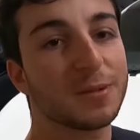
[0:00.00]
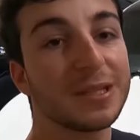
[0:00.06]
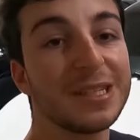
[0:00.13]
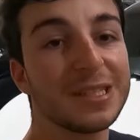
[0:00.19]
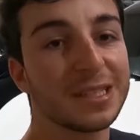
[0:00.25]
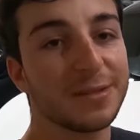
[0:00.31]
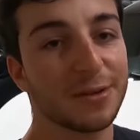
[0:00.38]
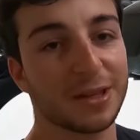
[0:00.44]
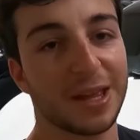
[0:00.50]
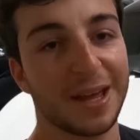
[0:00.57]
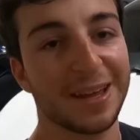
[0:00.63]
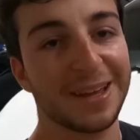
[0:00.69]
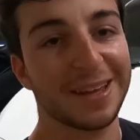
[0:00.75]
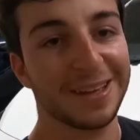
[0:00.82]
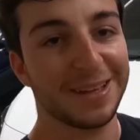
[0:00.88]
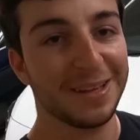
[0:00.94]
Please leave a
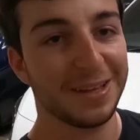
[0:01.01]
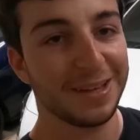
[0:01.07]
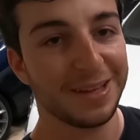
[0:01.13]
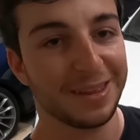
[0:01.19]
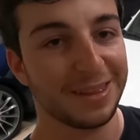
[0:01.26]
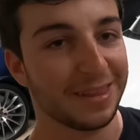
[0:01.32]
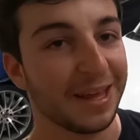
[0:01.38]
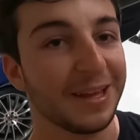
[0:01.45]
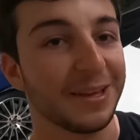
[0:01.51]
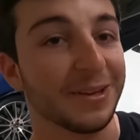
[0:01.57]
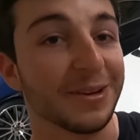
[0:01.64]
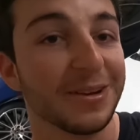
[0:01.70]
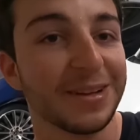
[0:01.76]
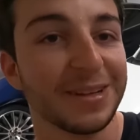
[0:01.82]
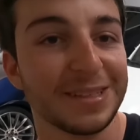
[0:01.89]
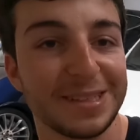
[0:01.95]
like. Thank
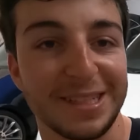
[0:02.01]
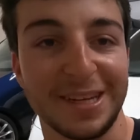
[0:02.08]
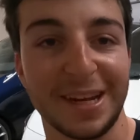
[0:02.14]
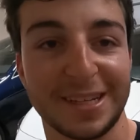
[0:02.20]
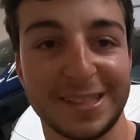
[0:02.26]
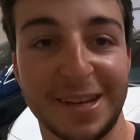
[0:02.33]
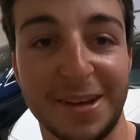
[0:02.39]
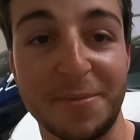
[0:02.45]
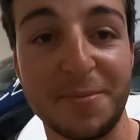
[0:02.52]
you. See you next time.